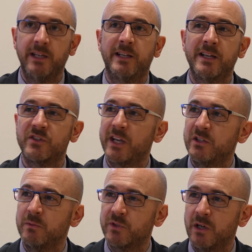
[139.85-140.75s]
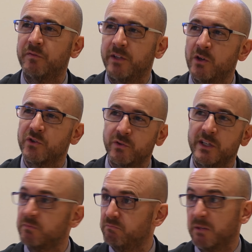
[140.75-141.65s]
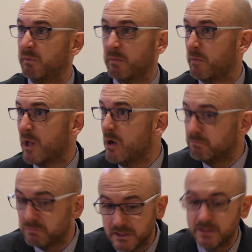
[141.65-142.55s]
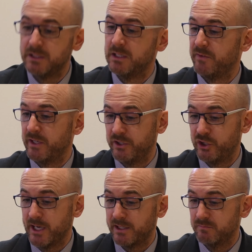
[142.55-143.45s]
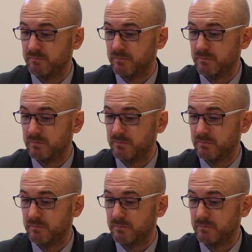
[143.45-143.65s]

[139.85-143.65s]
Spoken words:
He'd then say to himself, the answer is blah, blah, blah, blah, blah. Then he'd check.